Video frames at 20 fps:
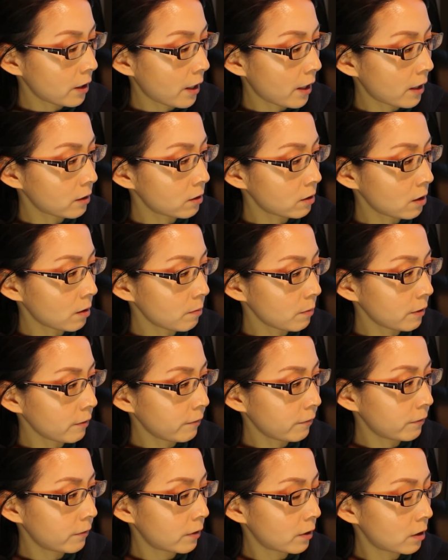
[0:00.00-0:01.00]
It has some
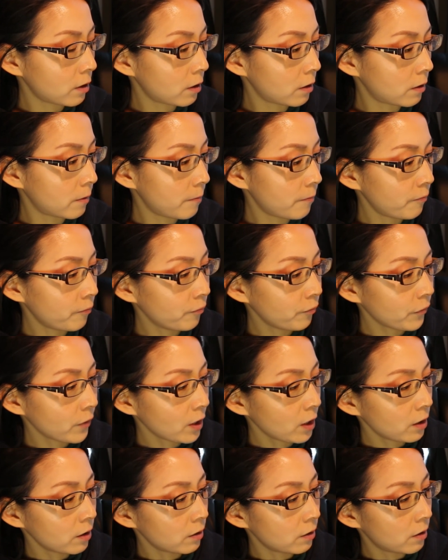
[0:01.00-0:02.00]
of
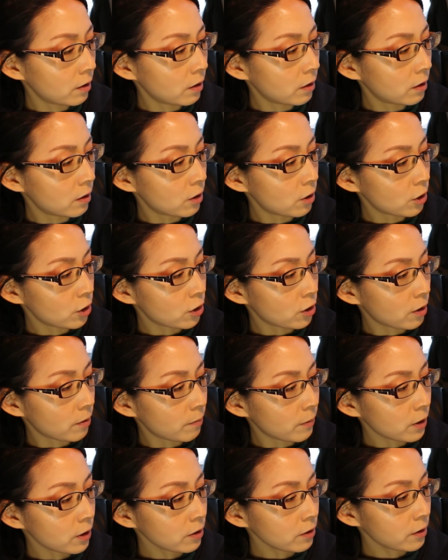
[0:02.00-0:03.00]
the
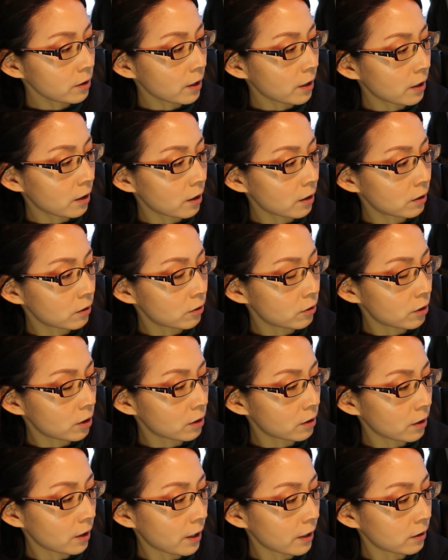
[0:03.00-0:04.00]
shimmers that are
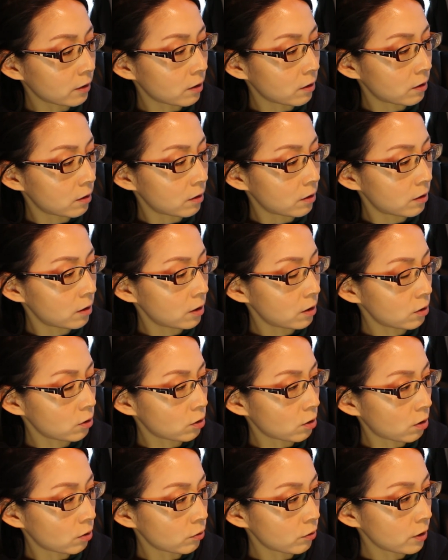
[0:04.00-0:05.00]
just like the
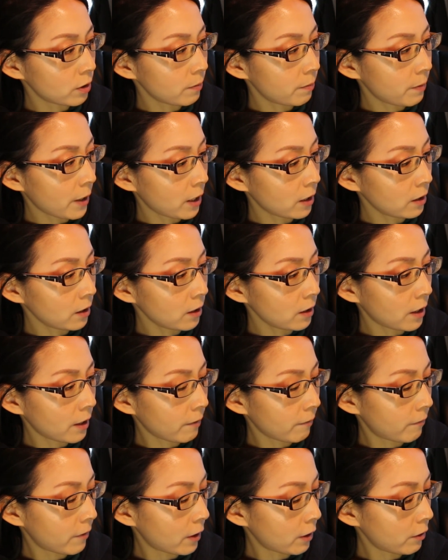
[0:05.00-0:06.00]
sultry palette,
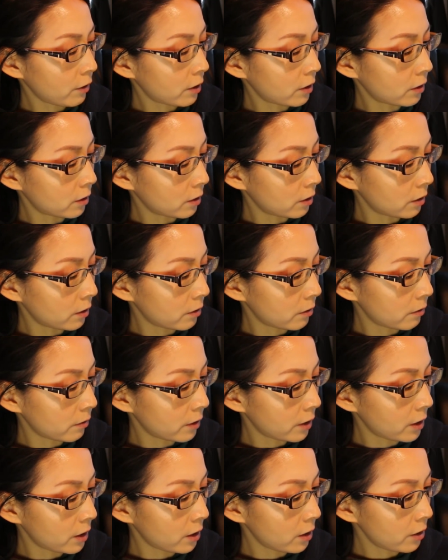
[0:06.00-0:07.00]
like very
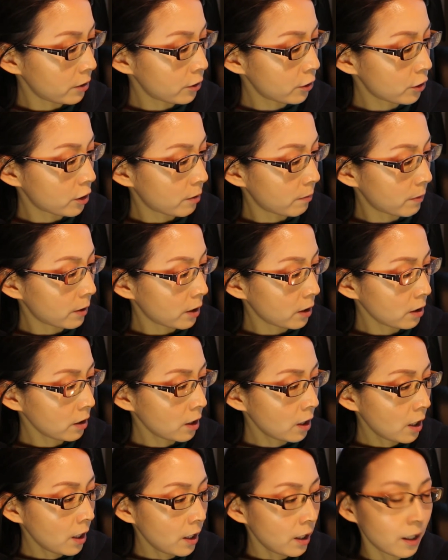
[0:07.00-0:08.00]
glittery shimmer,
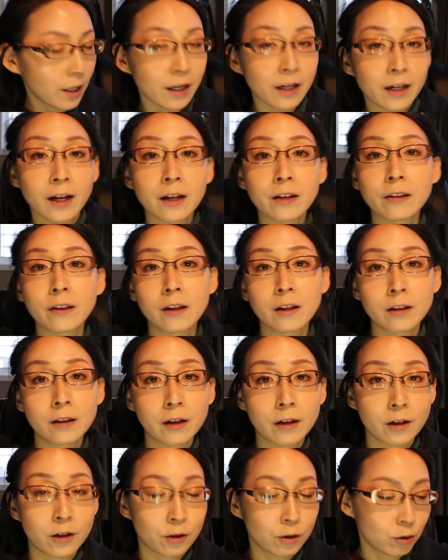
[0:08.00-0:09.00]
and I think
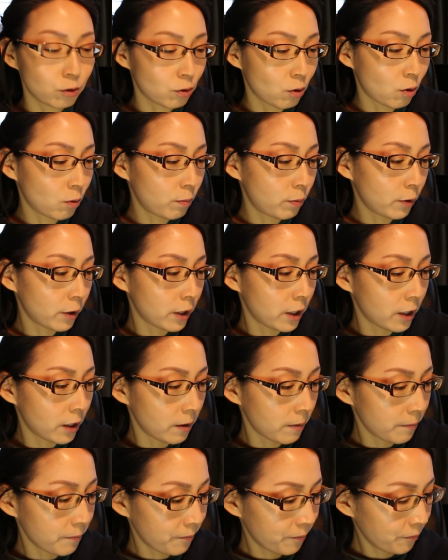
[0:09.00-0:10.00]
they are so pretty.